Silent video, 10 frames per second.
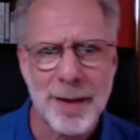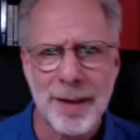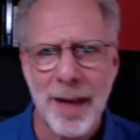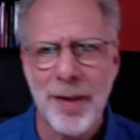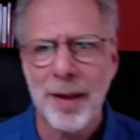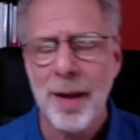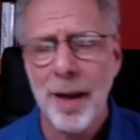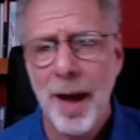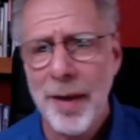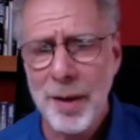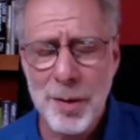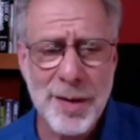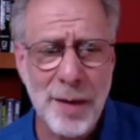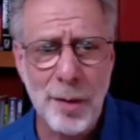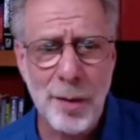And I think there's
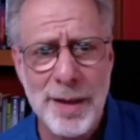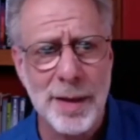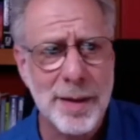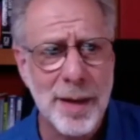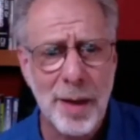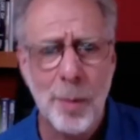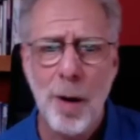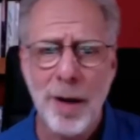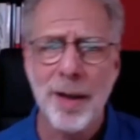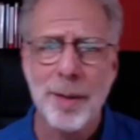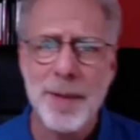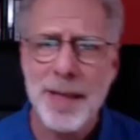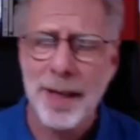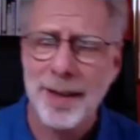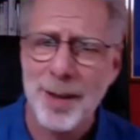several reasons. I think one of them is
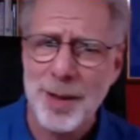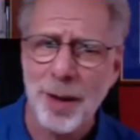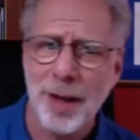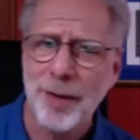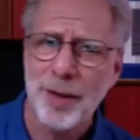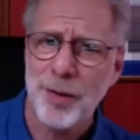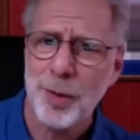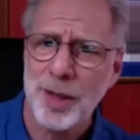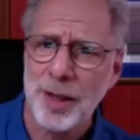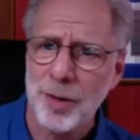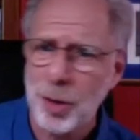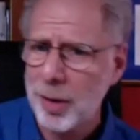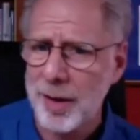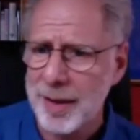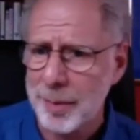that there's a lot of confusing
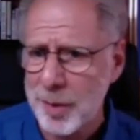journalism.